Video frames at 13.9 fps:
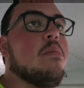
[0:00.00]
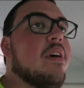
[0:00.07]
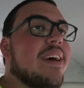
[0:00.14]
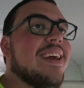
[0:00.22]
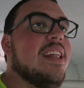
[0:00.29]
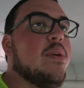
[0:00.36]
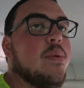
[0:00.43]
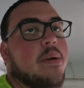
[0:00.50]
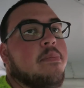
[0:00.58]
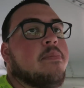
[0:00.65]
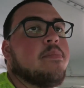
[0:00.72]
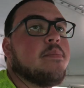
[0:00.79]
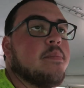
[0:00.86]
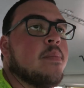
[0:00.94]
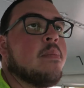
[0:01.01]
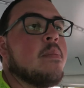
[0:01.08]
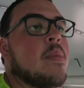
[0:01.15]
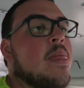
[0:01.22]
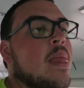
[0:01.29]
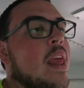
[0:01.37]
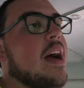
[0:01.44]
But anyway,
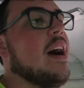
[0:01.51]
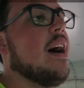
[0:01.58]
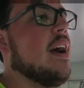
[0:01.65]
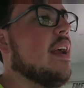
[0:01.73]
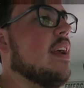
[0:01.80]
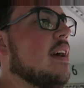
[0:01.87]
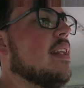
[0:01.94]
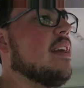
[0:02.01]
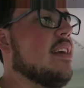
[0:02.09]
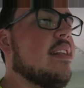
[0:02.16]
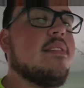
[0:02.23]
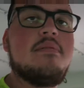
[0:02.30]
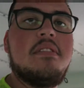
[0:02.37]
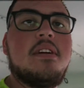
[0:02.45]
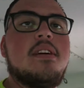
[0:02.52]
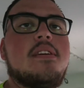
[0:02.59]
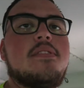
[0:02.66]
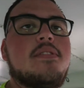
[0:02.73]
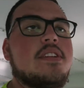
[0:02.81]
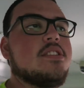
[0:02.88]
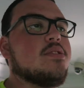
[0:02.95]
I gotta get
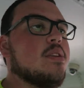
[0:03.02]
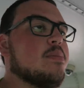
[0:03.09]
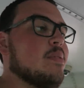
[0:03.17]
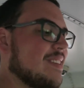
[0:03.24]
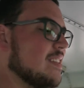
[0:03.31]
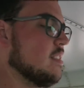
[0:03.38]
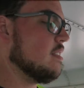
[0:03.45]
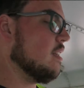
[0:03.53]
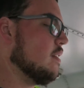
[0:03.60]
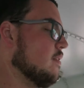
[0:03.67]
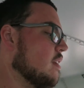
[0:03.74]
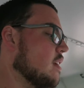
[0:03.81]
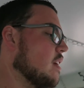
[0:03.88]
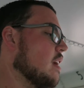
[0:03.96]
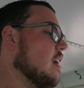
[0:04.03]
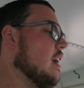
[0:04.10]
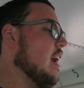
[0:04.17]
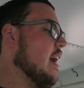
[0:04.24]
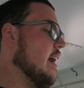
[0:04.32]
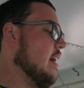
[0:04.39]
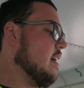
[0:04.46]
finished up with this stuff
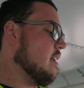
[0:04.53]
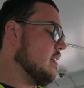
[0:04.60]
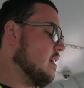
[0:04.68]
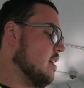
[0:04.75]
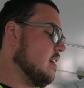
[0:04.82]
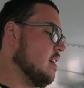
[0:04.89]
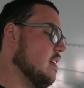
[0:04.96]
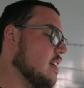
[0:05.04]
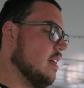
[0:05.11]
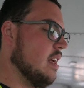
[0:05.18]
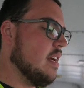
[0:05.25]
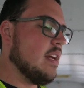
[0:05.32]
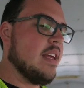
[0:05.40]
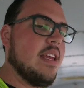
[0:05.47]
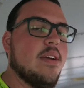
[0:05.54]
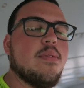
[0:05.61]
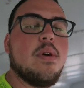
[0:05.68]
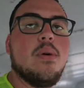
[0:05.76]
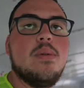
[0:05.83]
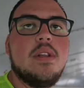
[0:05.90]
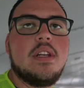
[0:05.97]
and get
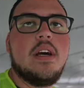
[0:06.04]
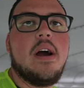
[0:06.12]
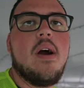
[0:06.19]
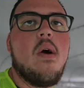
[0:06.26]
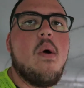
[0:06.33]
rolling.